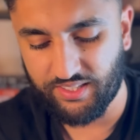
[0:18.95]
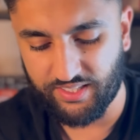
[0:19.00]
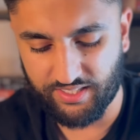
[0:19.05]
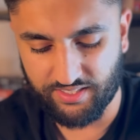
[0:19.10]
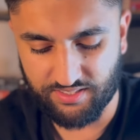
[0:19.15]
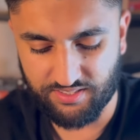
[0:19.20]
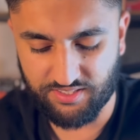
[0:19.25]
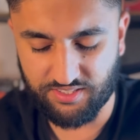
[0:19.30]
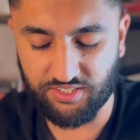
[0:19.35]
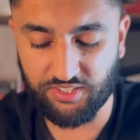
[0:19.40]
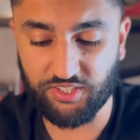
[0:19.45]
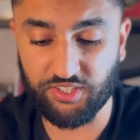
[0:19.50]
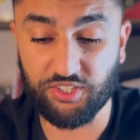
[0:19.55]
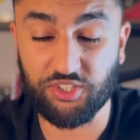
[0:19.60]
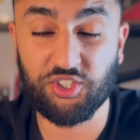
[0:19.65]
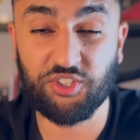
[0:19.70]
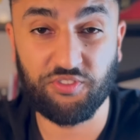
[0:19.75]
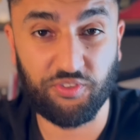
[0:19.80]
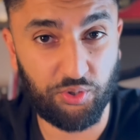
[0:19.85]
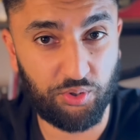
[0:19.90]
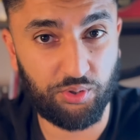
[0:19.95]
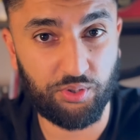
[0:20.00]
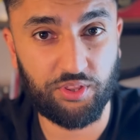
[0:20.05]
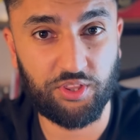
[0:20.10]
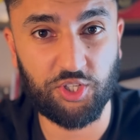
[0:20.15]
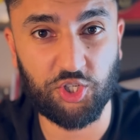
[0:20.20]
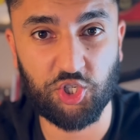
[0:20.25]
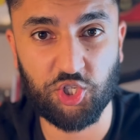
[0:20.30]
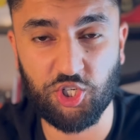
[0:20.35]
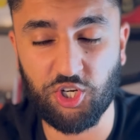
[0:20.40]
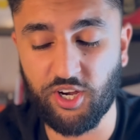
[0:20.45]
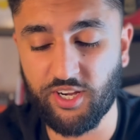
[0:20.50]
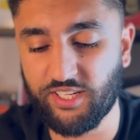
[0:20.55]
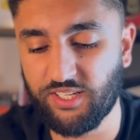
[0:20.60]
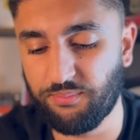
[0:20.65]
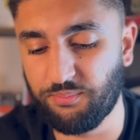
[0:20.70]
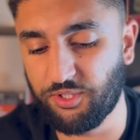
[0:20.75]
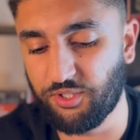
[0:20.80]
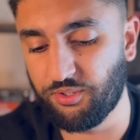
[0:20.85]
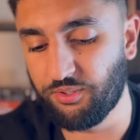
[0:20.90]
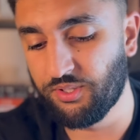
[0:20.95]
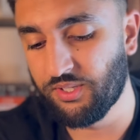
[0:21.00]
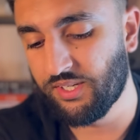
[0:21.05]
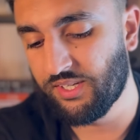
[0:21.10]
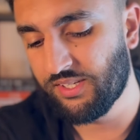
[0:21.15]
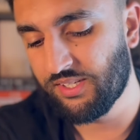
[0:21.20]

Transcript: in search for the shiny Mew.